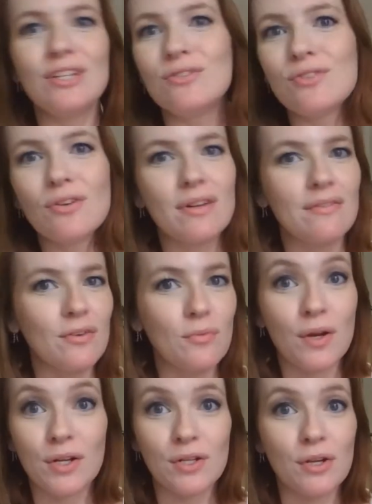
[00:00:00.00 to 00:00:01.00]
You don't ever
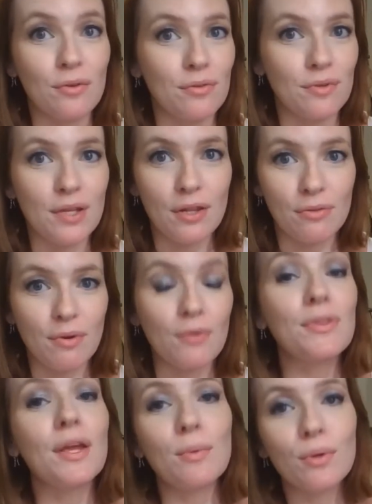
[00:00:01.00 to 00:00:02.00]
want to go through
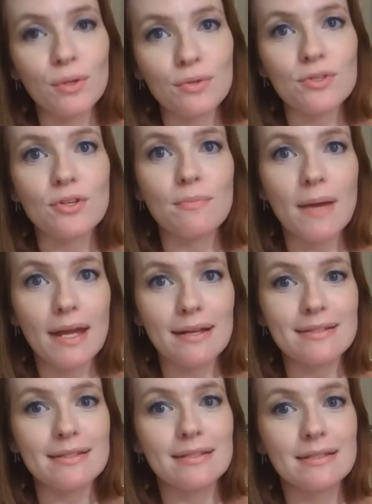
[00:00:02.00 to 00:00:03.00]
Heathrow. They will lose your
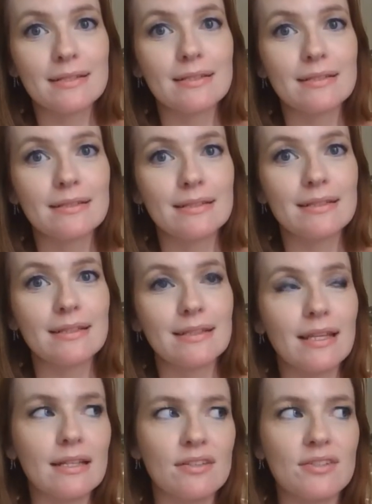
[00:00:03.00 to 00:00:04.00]
bags.
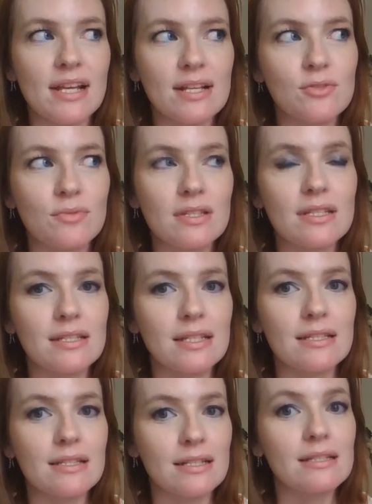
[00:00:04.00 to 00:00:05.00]
Like, there's actual
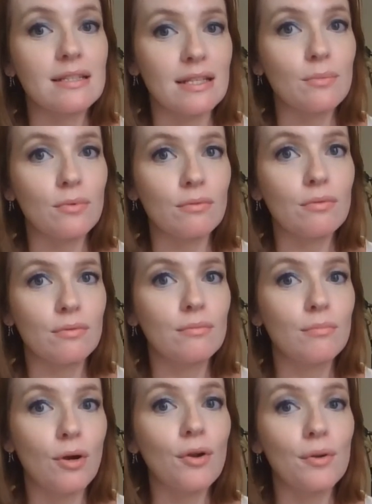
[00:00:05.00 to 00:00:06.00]
statistics that they
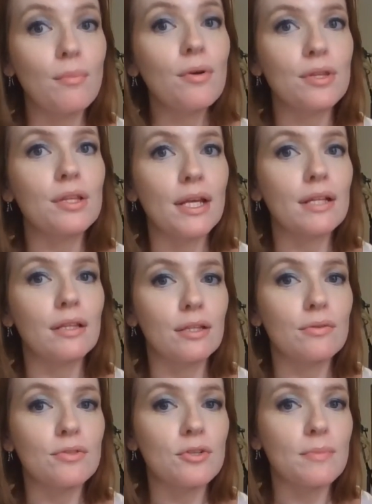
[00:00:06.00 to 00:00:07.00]
will more than likely
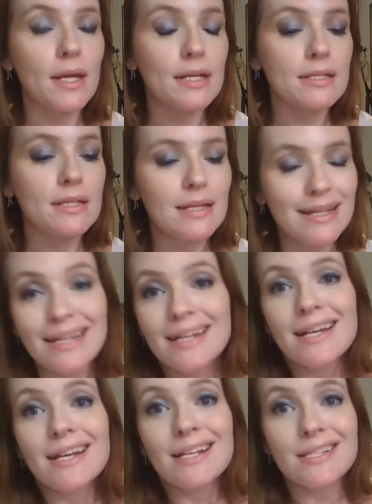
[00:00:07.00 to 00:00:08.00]
lose your bags.
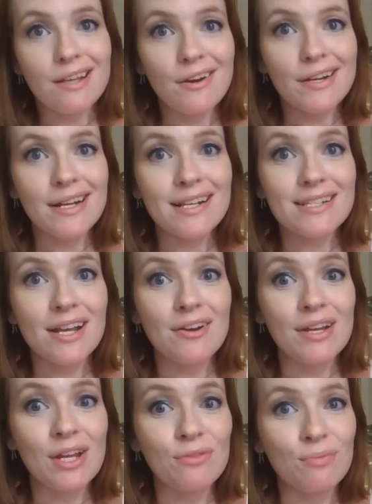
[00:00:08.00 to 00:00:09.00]
Sorry, not
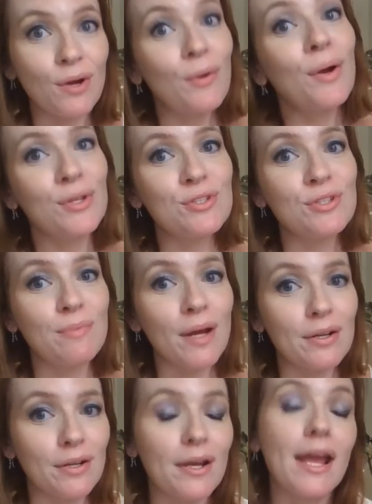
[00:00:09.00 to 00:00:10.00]
sorry, Heathrow. Do
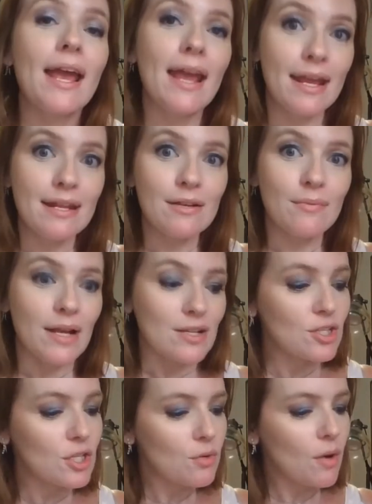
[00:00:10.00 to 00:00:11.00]
better. Anyway,
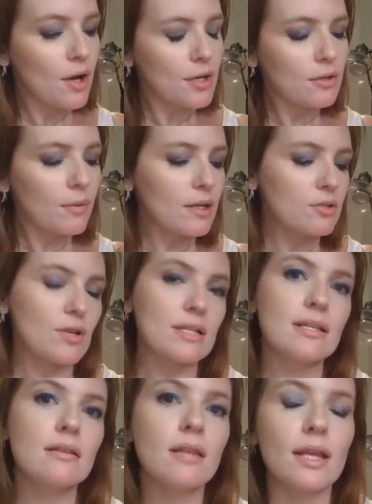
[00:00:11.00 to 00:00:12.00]
so you are going to want to
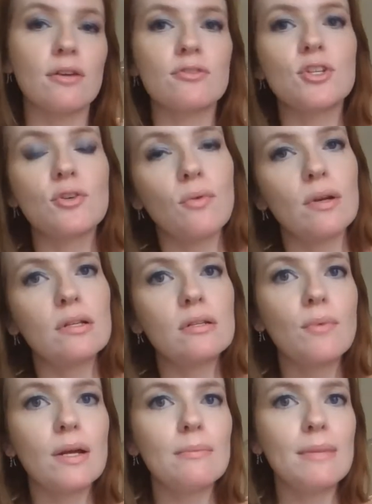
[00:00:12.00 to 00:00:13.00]
dress in layers. You're going
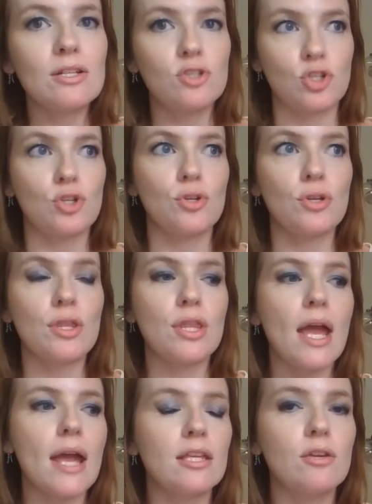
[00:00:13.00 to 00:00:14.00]
to want to make sure
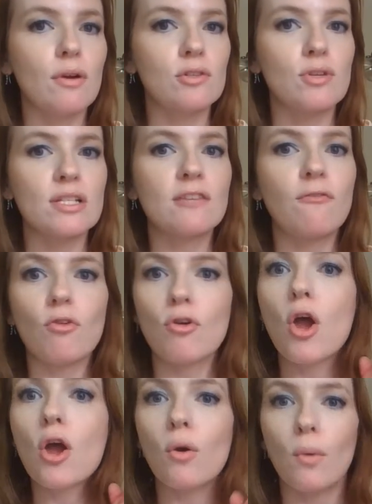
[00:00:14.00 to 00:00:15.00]
that you are dressed for
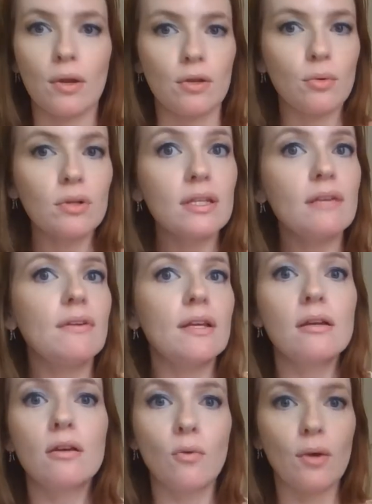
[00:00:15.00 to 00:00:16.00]
where you are
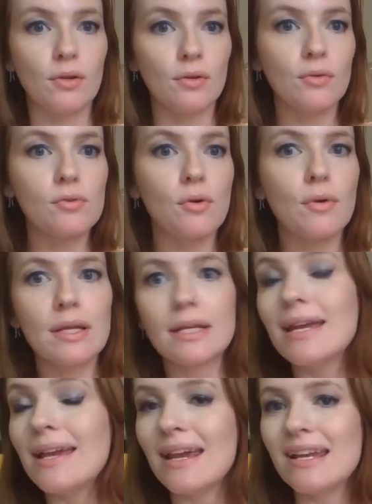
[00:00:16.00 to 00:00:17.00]
leaving, where you're
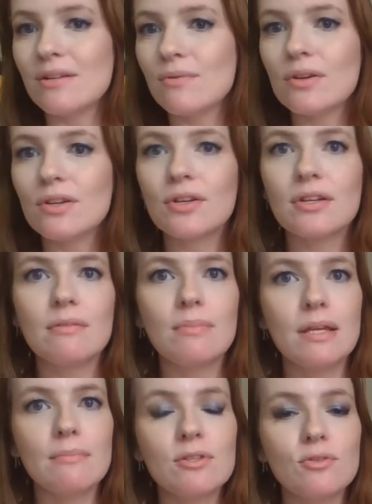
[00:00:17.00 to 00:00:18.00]
going, anywhere you're going to
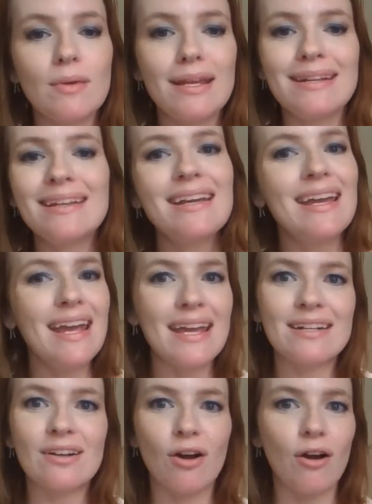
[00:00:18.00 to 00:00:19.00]
be in between,
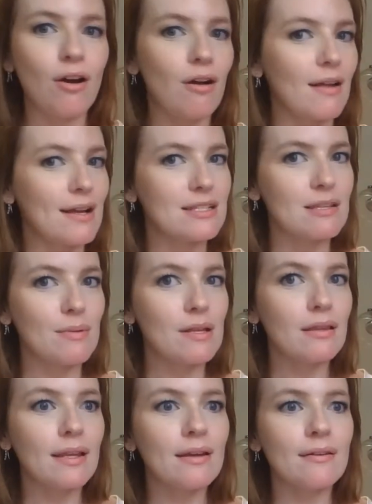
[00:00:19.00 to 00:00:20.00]
and it all has to
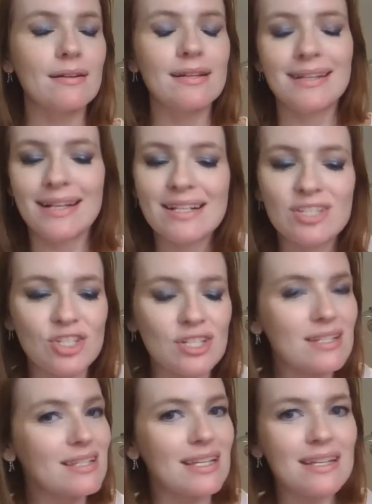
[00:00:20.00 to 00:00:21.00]
be layered. It's
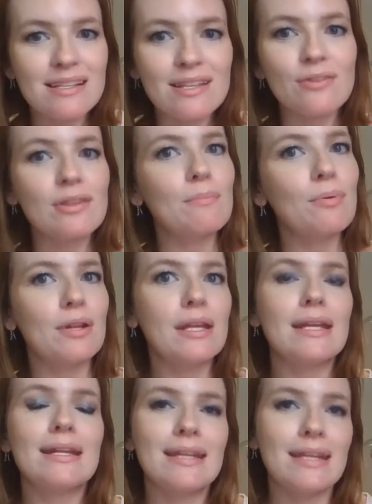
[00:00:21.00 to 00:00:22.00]
just easier than
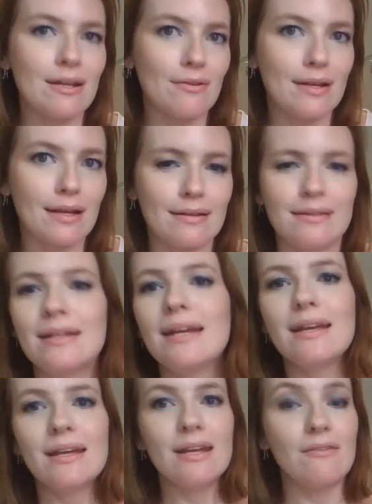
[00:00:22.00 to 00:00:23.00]
putting it in a carry-on.
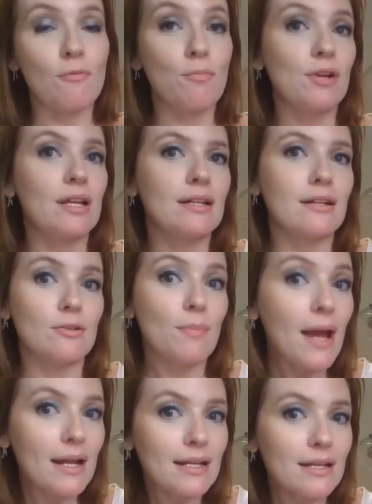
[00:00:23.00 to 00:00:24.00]
If you're putting it on your
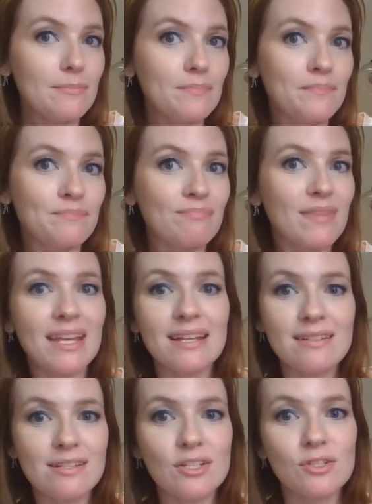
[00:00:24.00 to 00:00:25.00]
body,
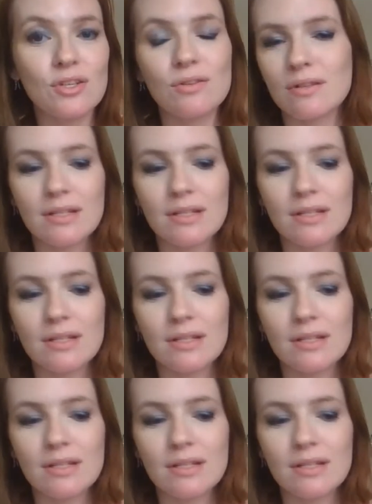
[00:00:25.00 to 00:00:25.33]
it doesn't